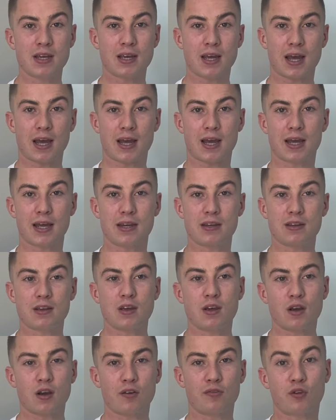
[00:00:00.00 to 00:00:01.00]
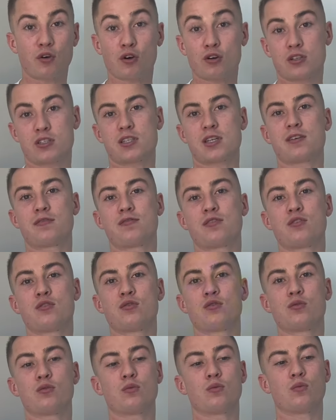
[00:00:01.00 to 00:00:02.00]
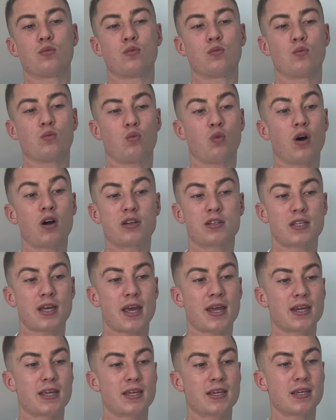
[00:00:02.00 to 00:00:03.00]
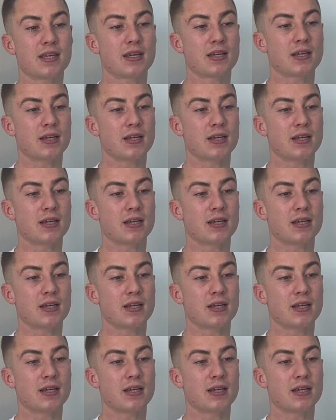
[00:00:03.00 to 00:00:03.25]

and of course, if you want any,